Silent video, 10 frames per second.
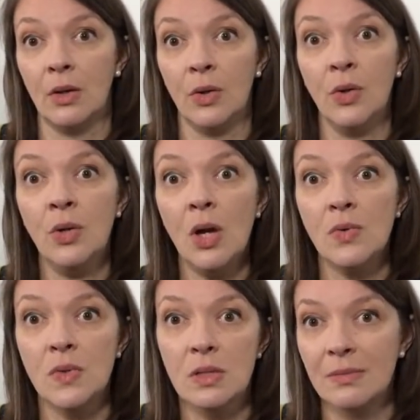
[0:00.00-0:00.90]
Who
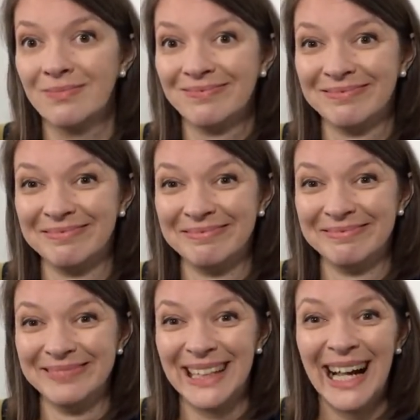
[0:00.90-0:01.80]
knows?
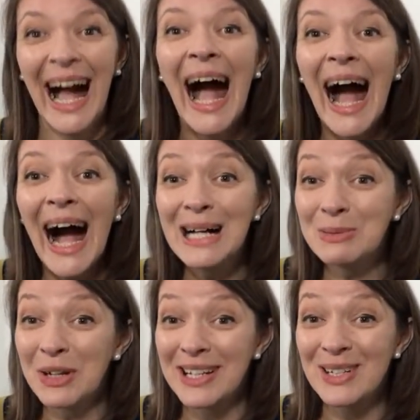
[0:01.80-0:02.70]
I'm
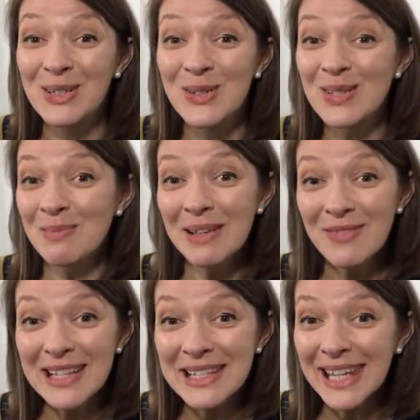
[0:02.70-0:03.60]
going to do some
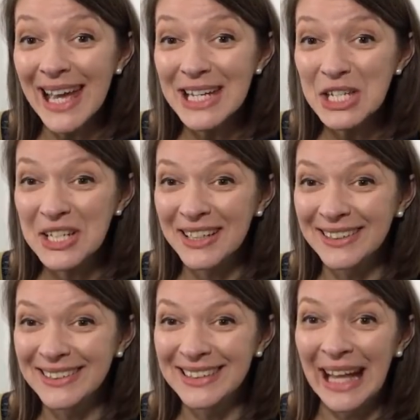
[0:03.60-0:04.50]

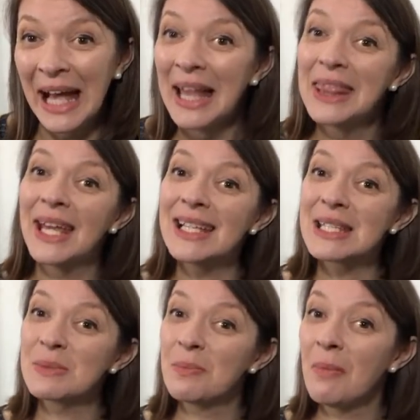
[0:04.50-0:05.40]
investigation.
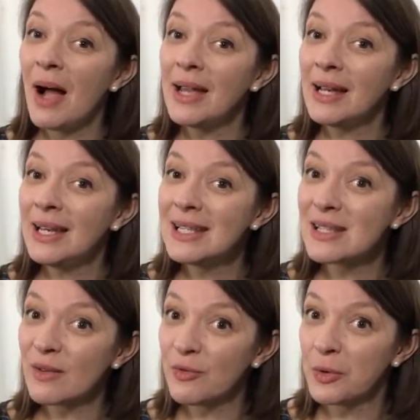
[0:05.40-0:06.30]
That's my
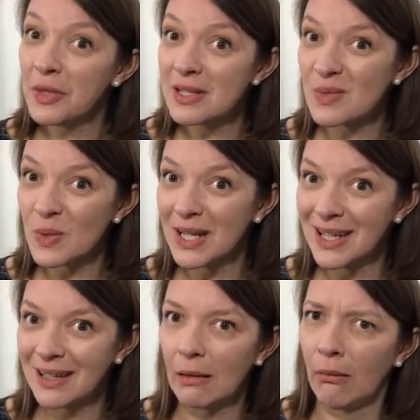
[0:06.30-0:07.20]
list for this
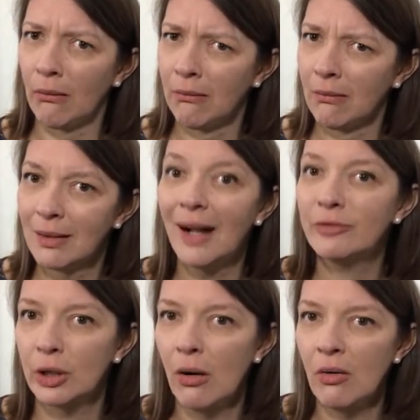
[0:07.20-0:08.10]
week. I've
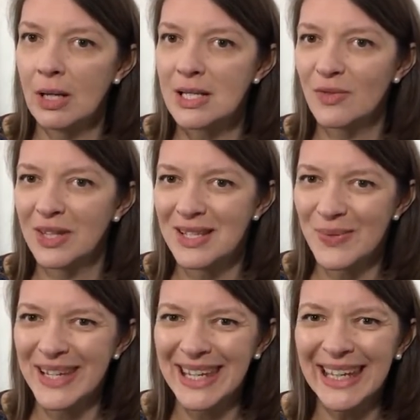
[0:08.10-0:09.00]
got a long list for this
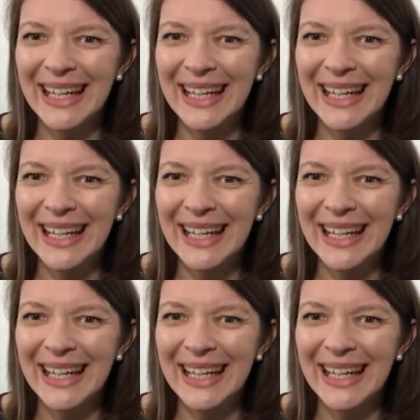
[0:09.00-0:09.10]
week.